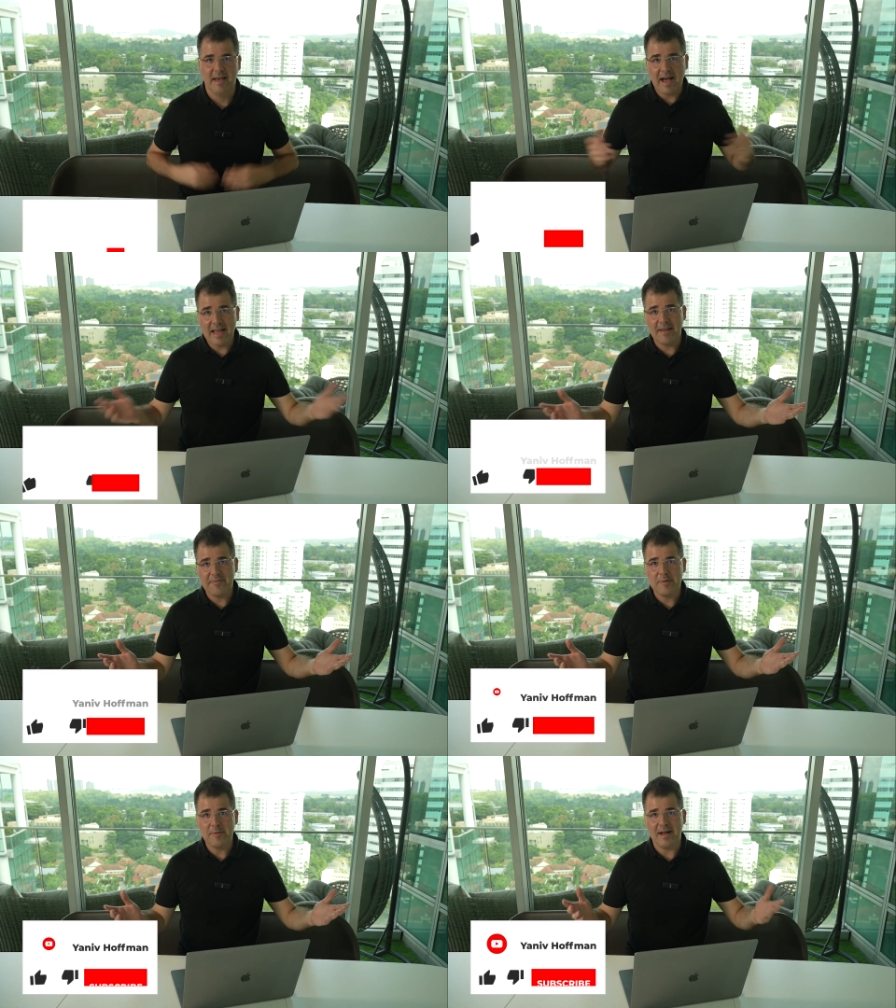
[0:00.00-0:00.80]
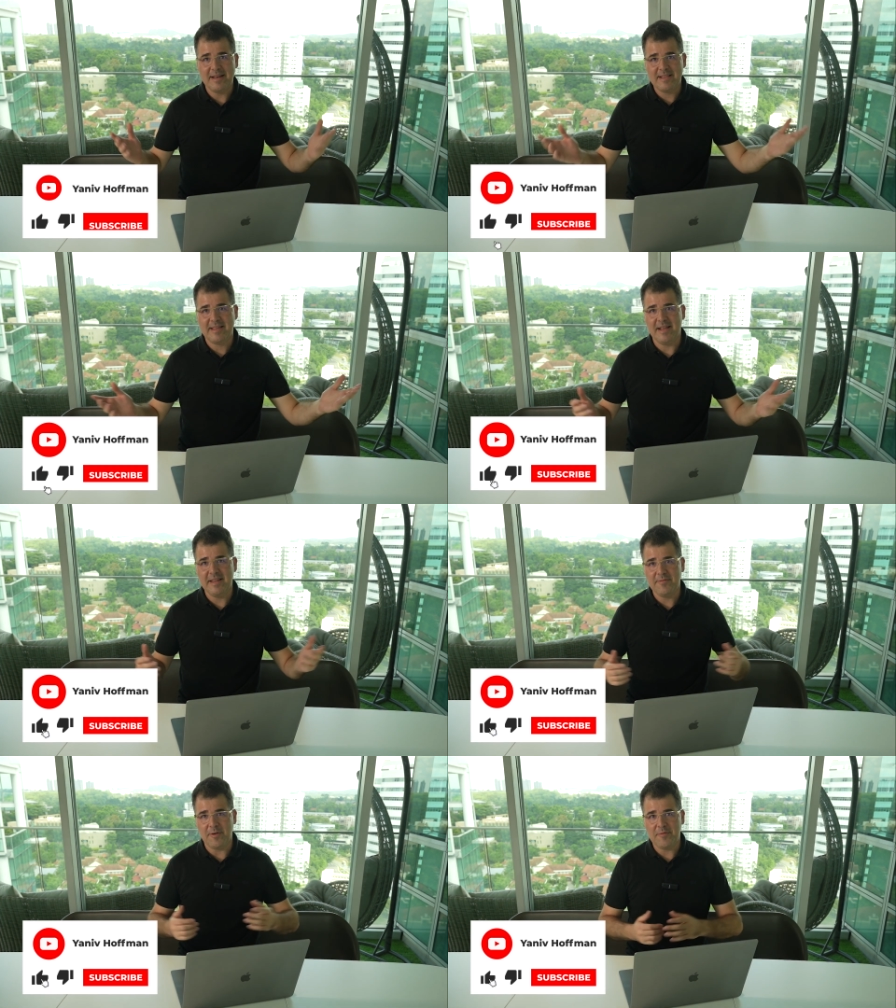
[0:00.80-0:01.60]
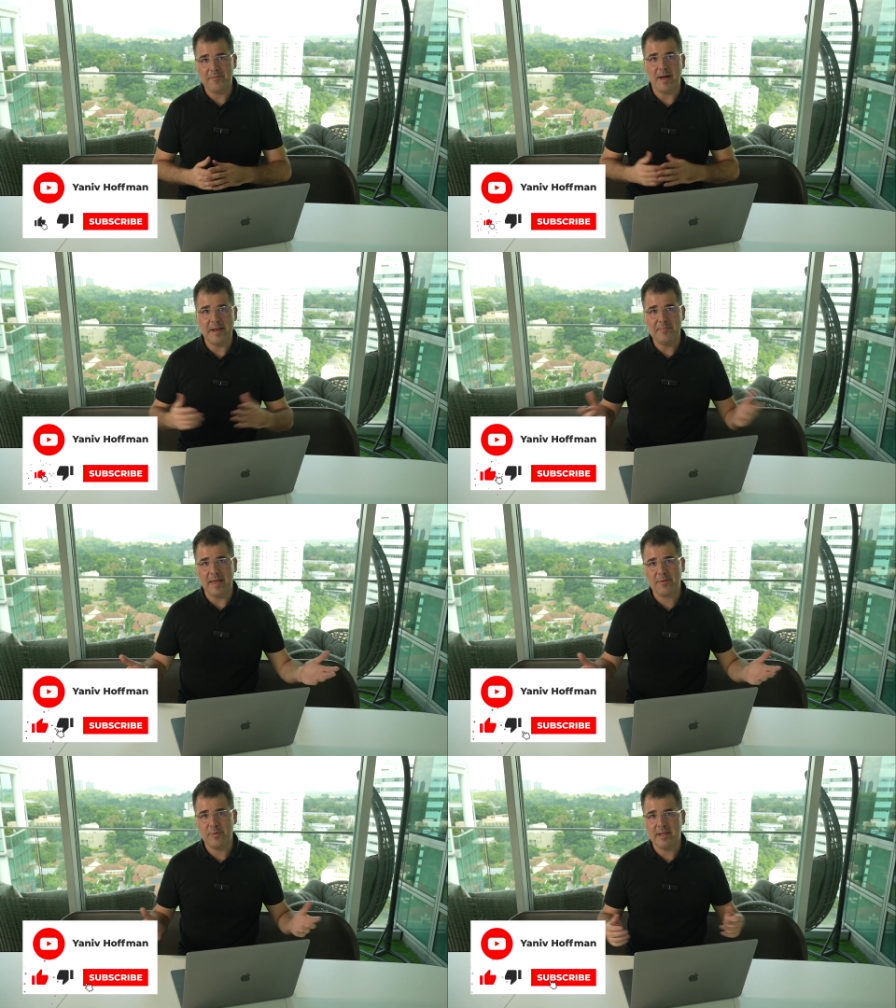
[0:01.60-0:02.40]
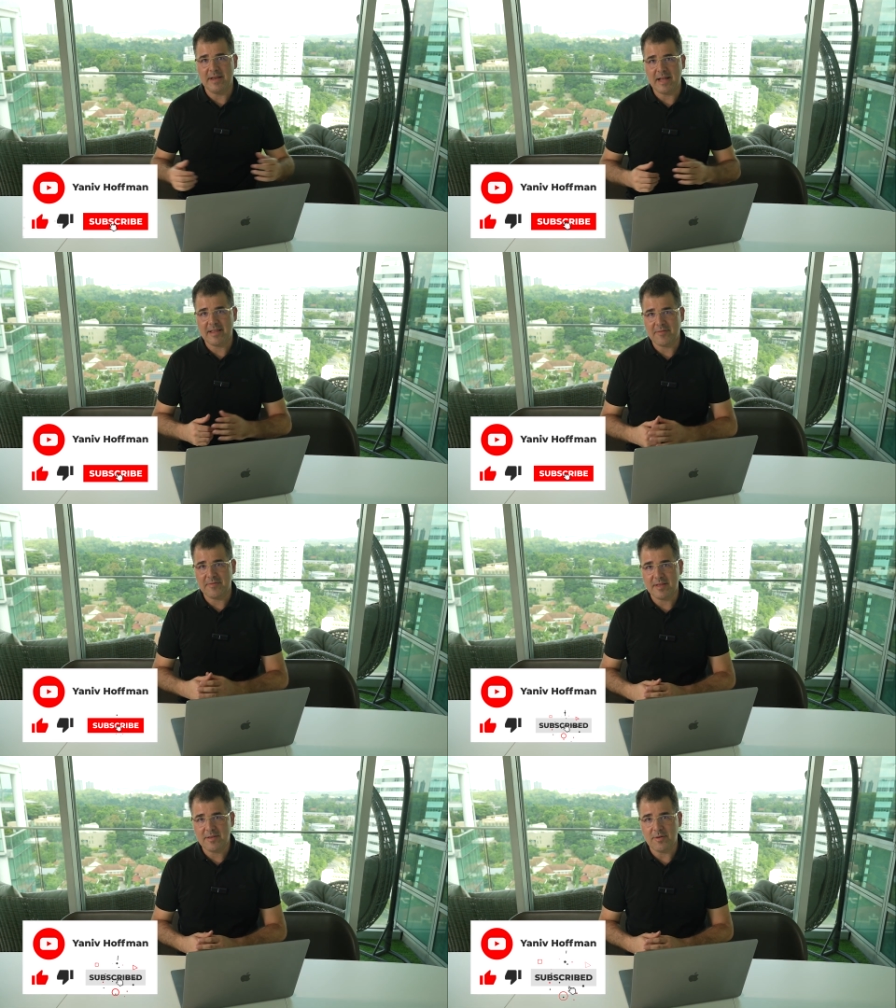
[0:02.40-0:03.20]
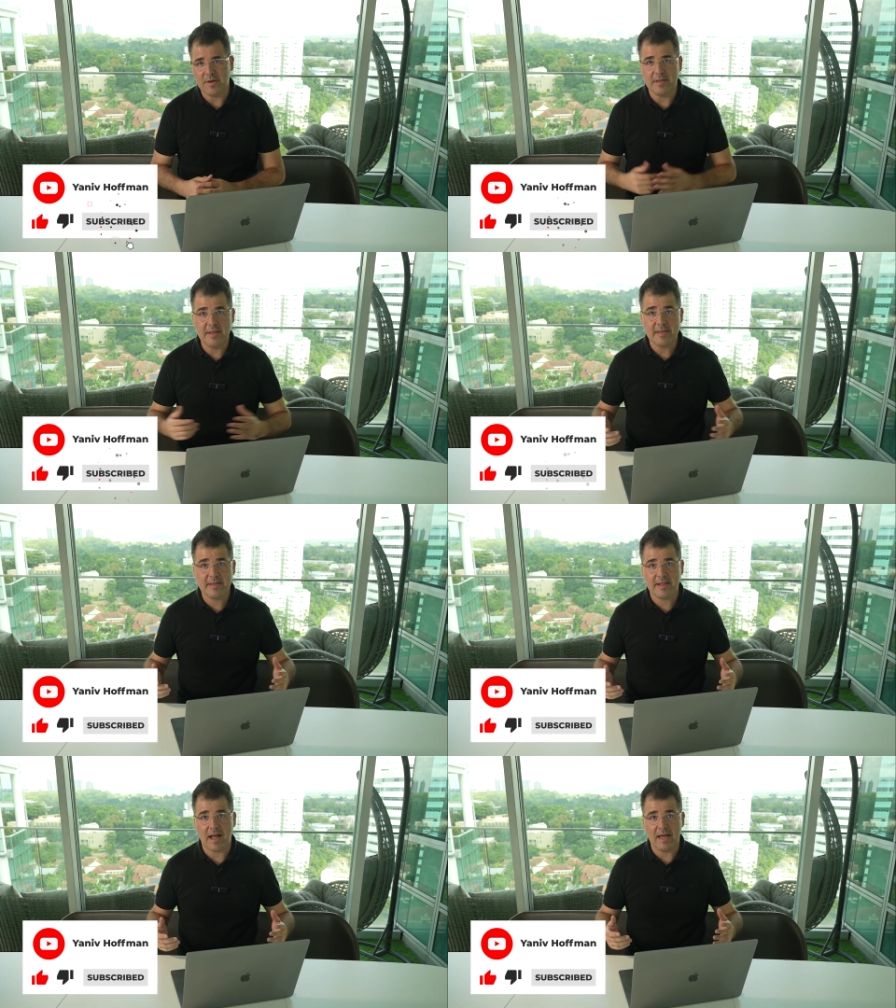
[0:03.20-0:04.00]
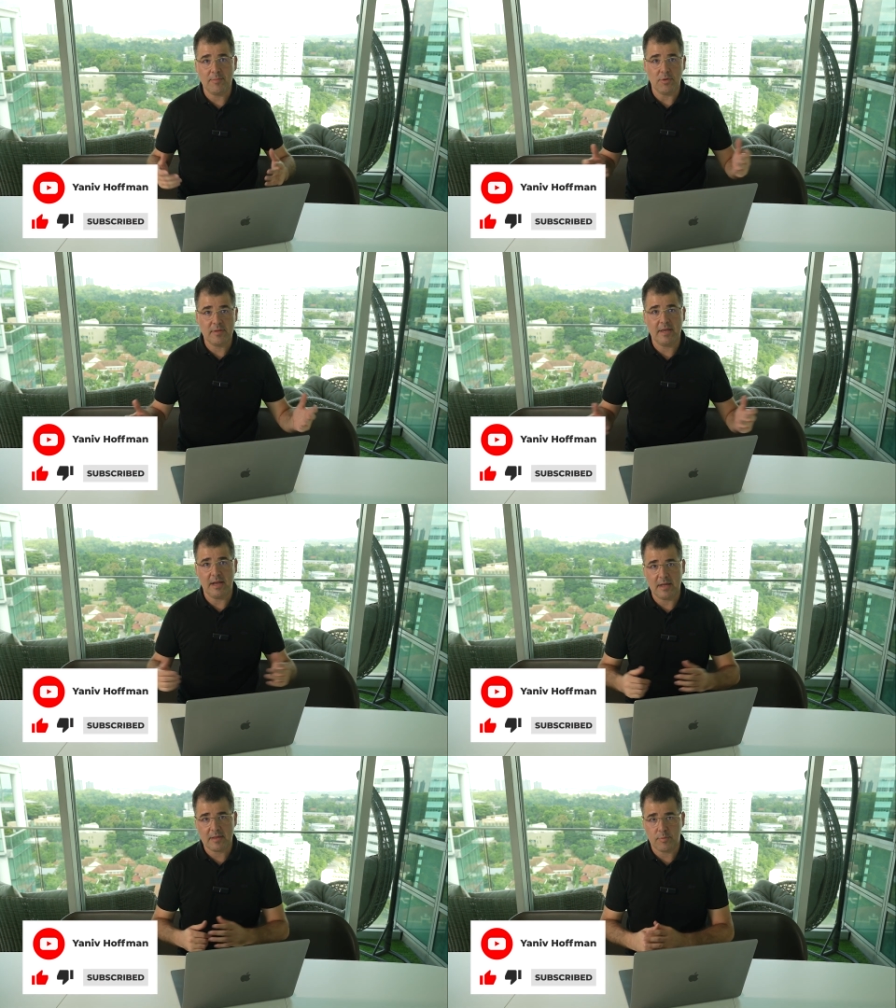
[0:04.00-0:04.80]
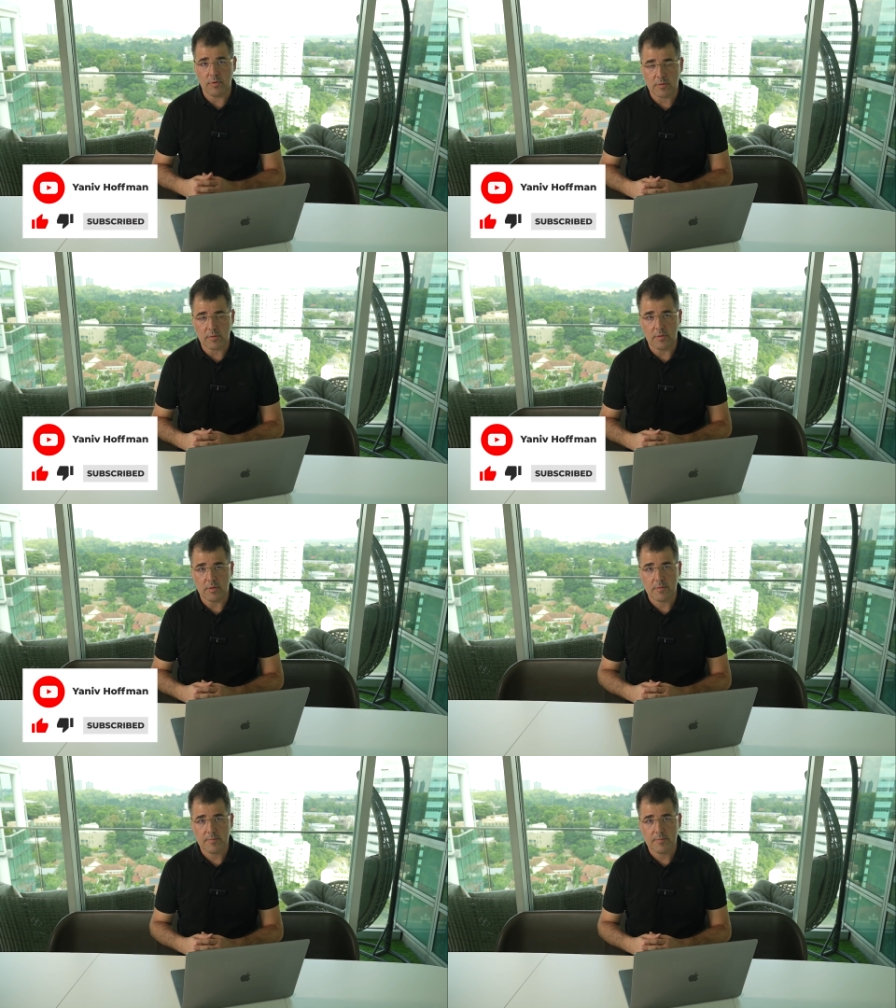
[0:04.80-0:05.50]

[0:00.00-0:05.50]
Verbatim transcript: Hi everyone, it's Yaniv Hoffman back with another video, and this time on TLS protocol.